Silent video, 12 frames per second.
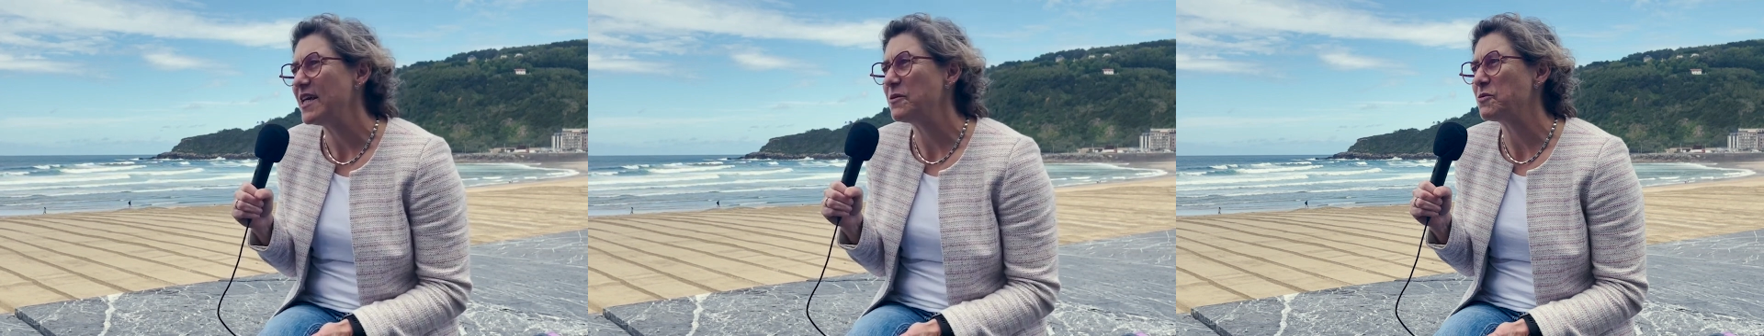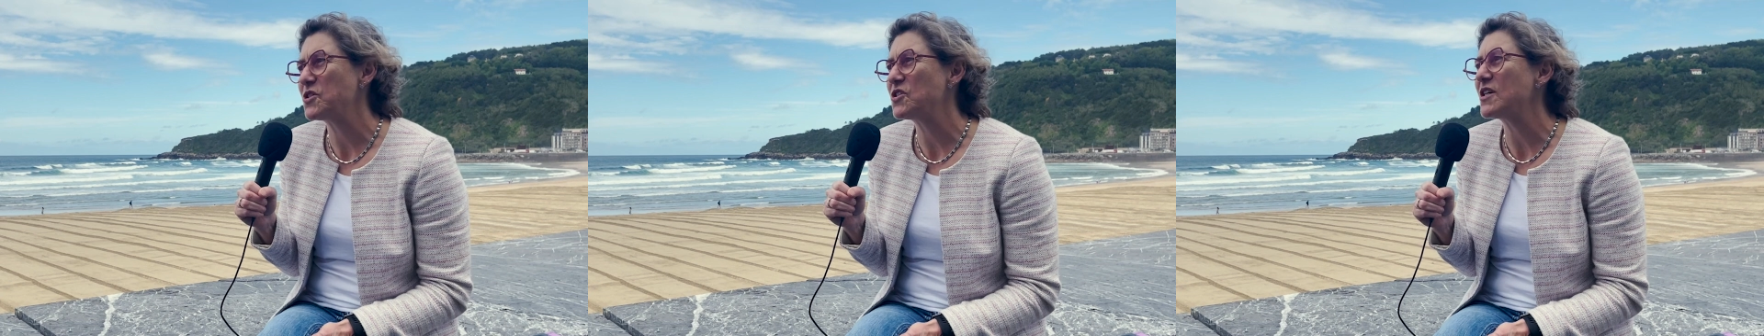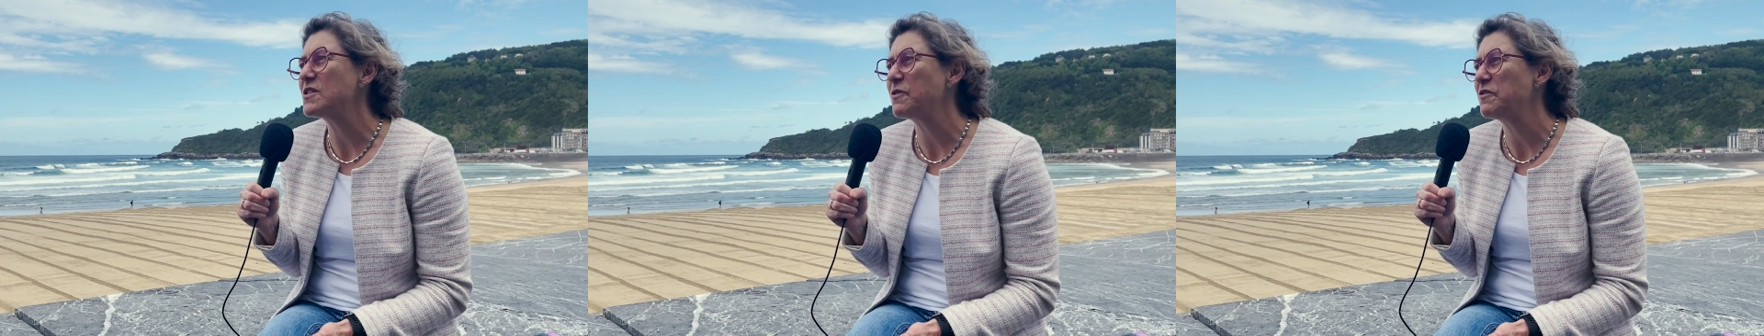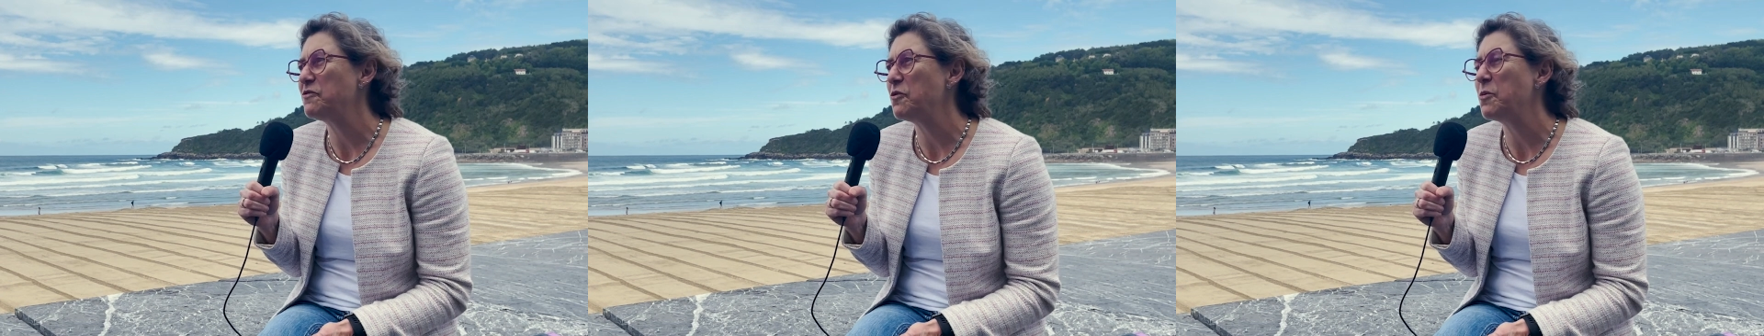It was just
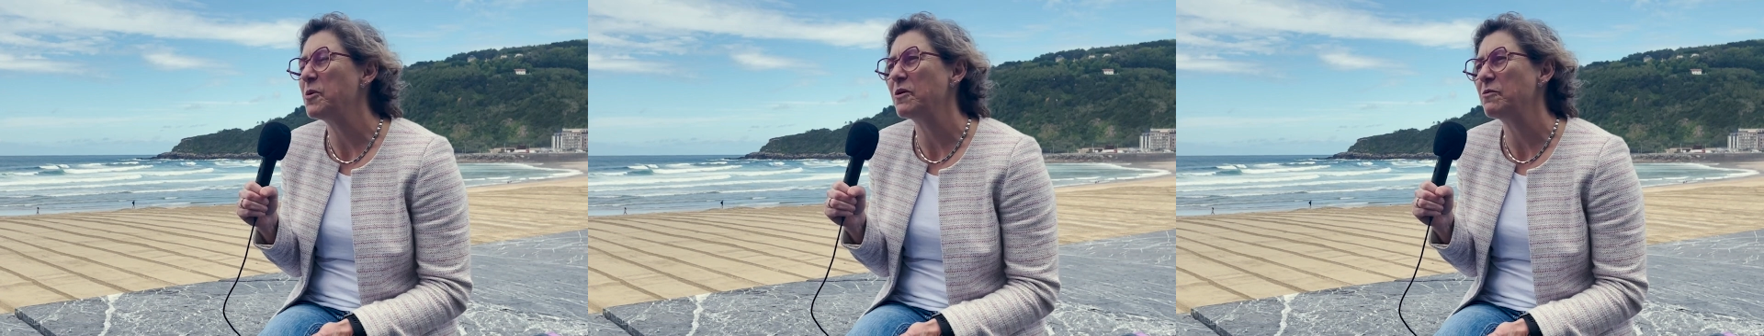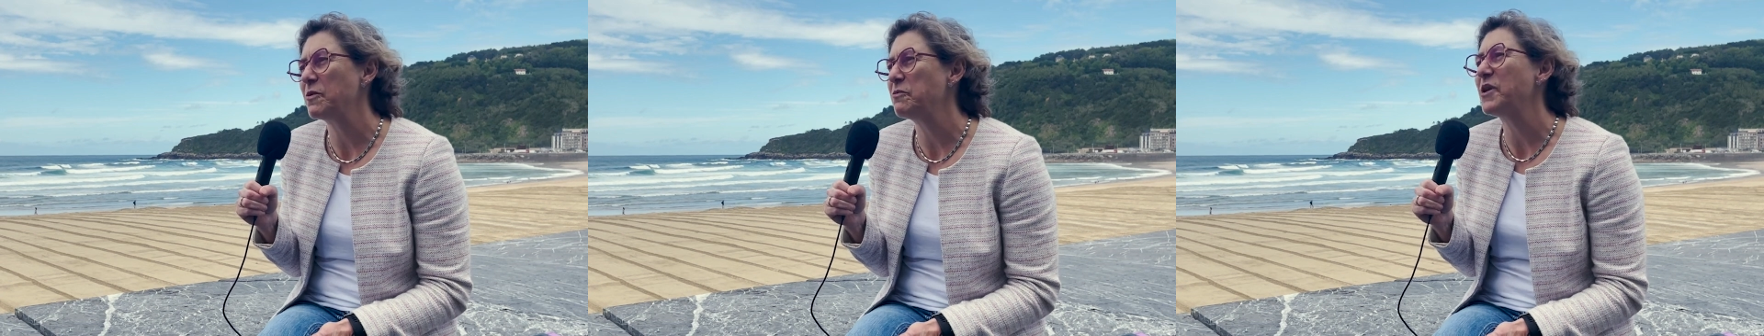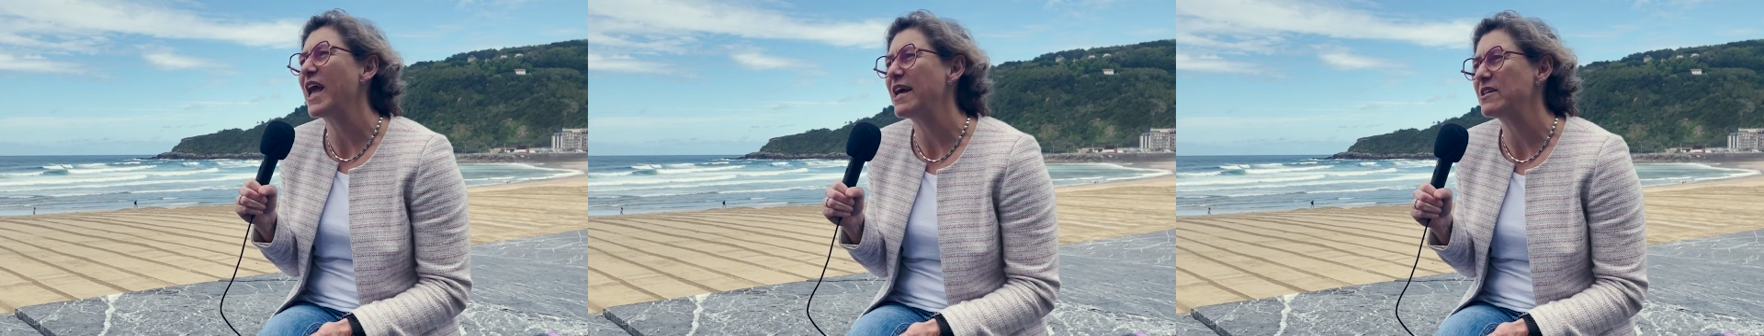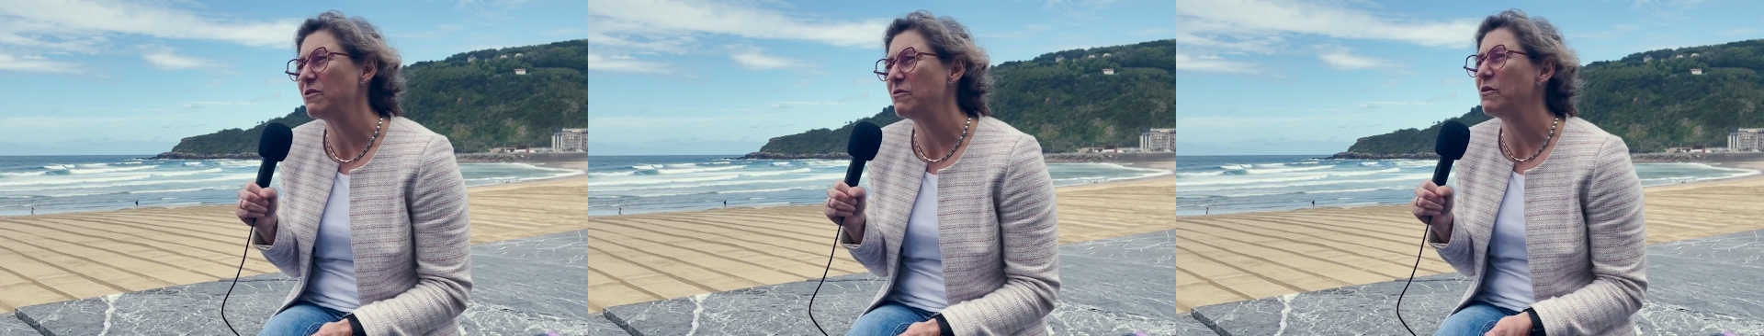when Forbion
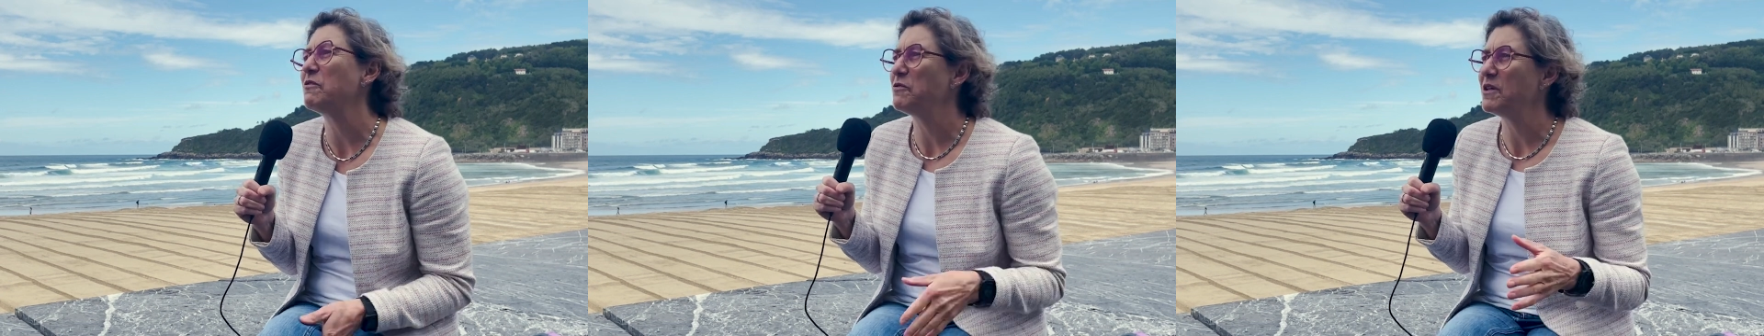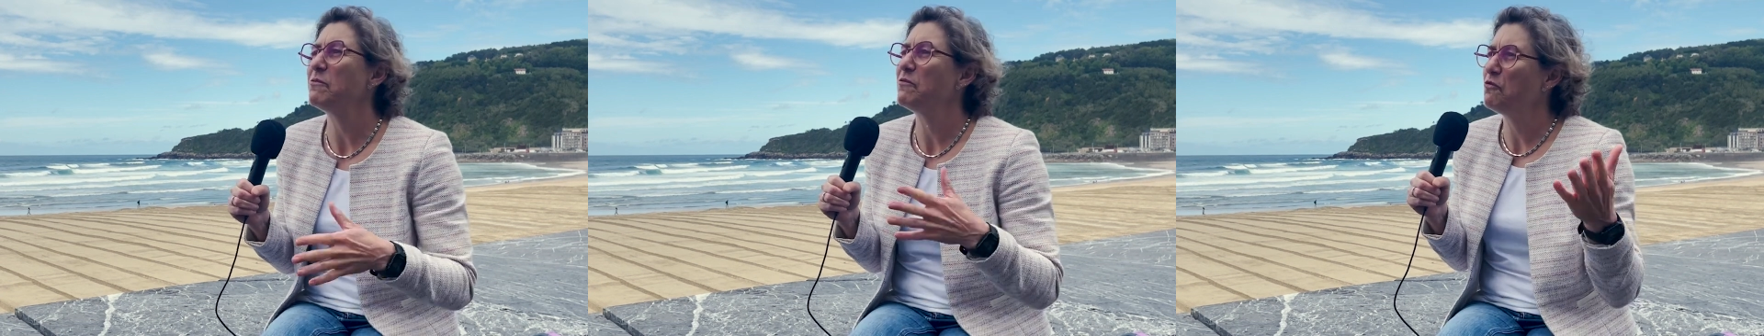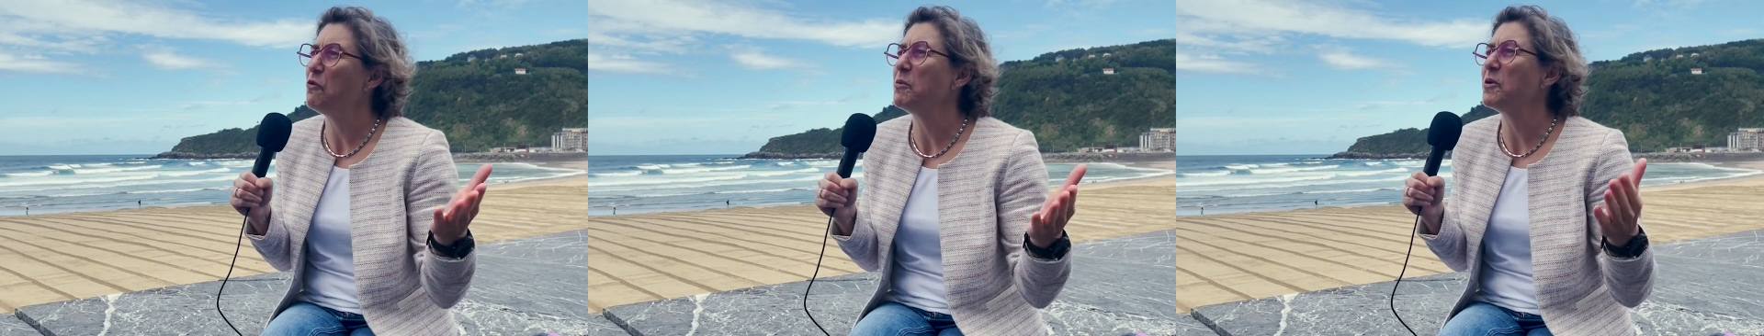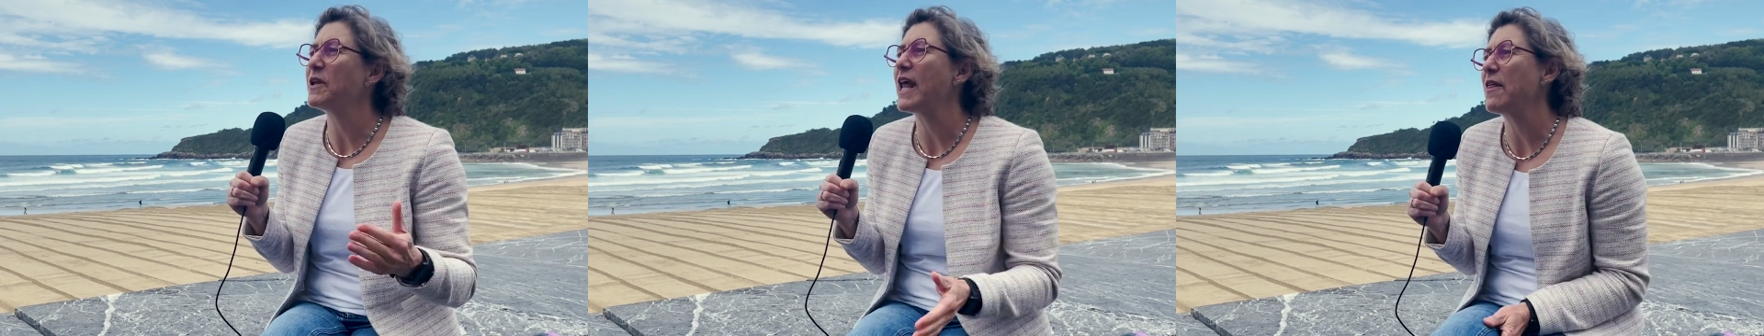had
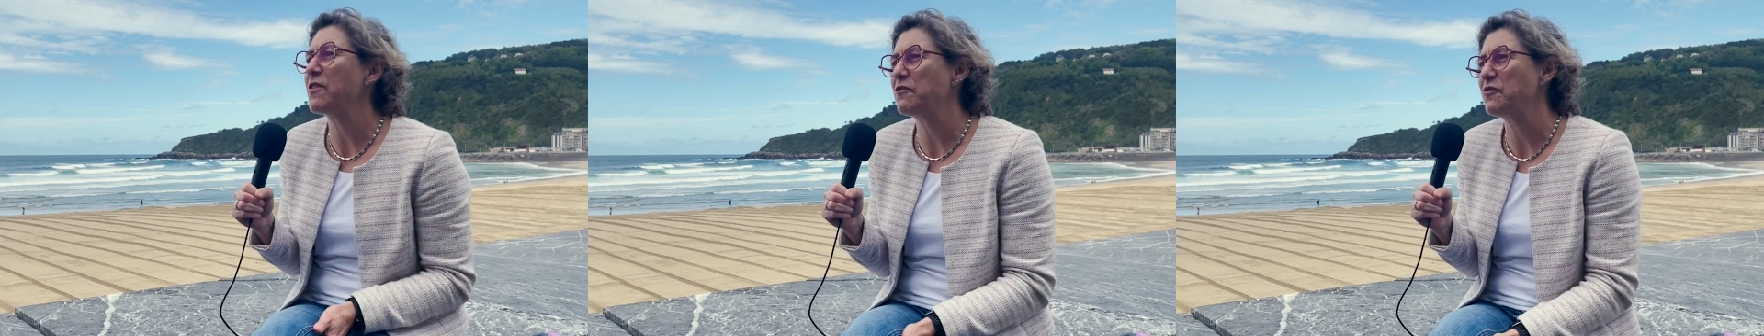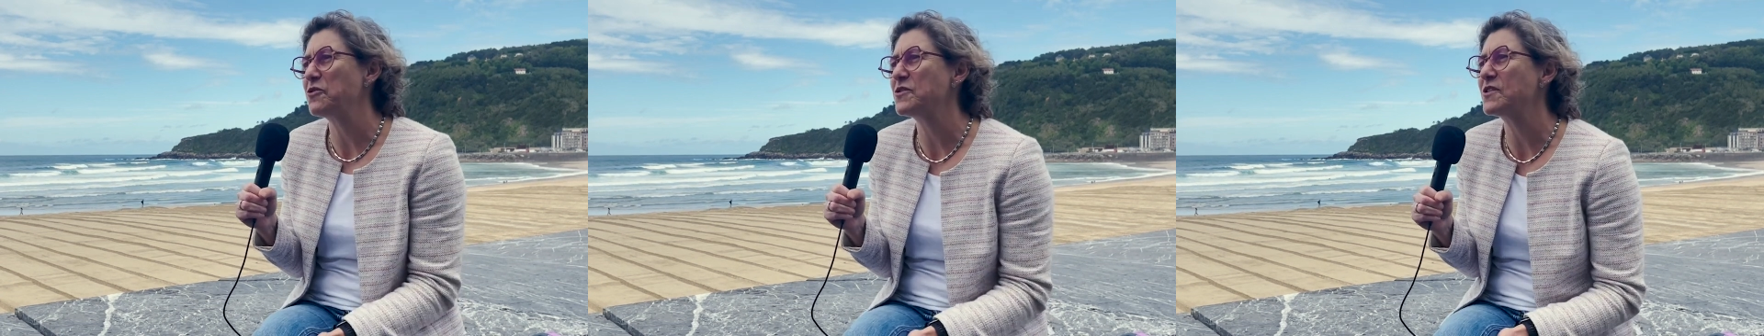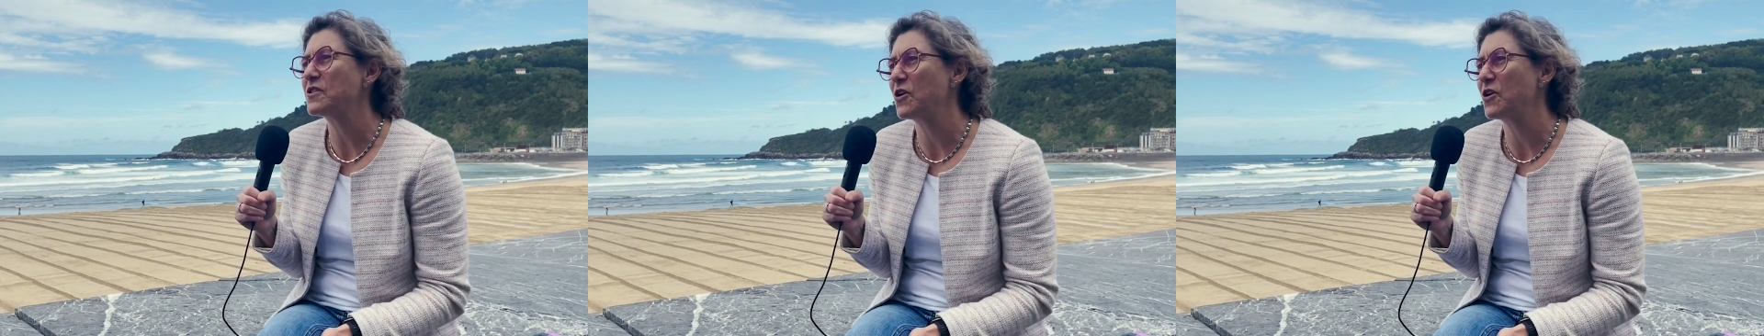the first